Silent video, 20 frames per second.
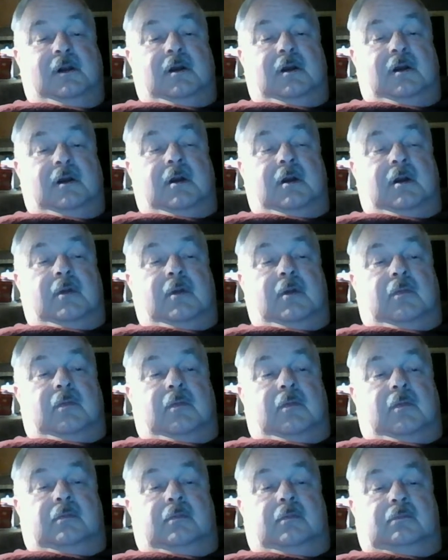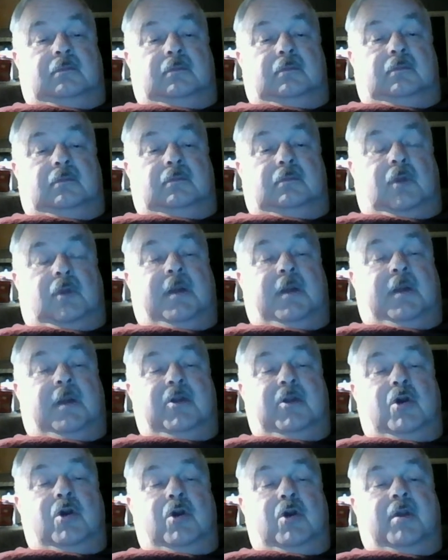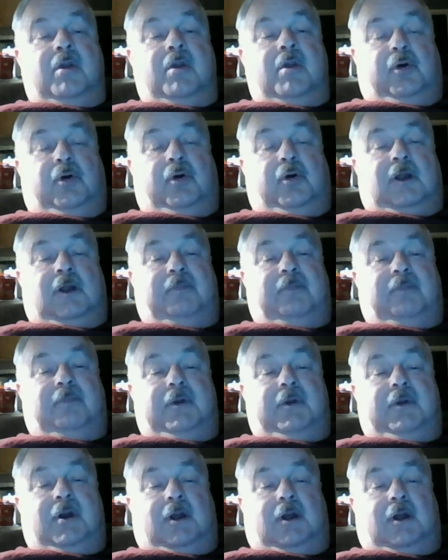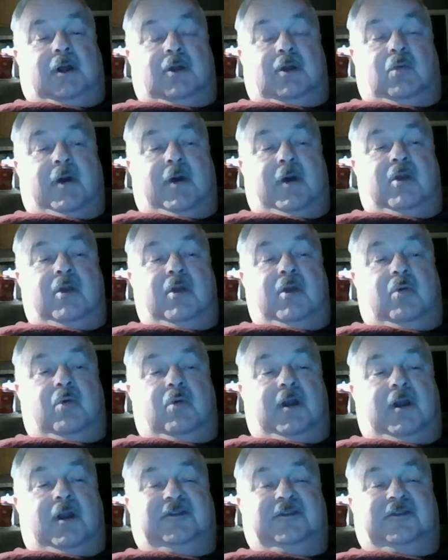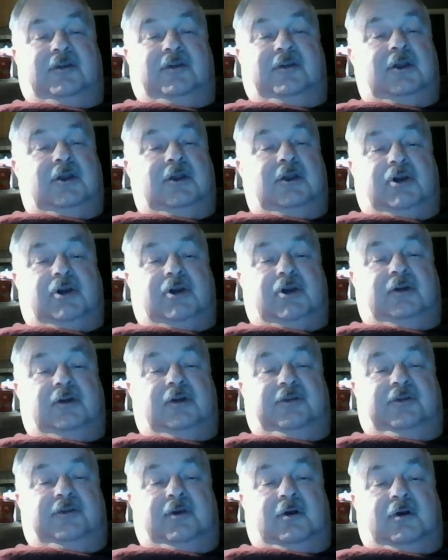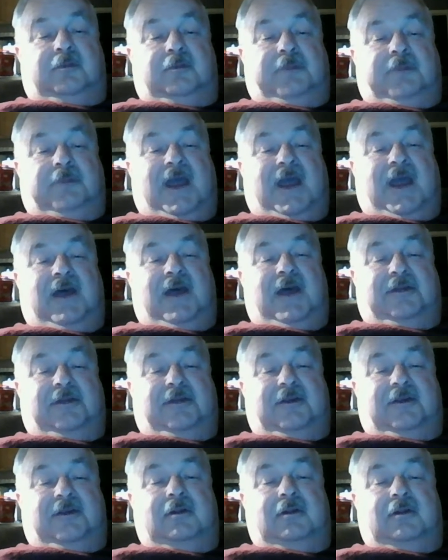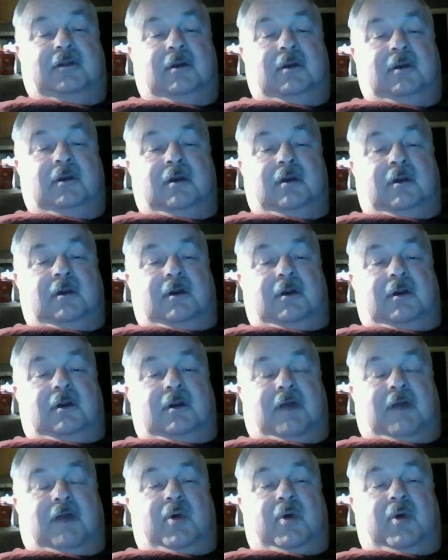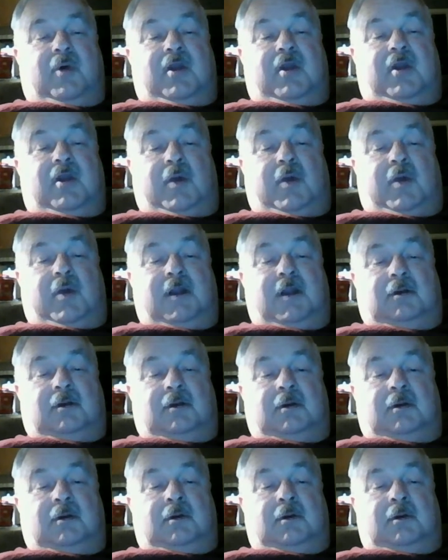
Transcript: But I mean, you can pull up, like where you were yesterday, and it shows your path and everywhere you went.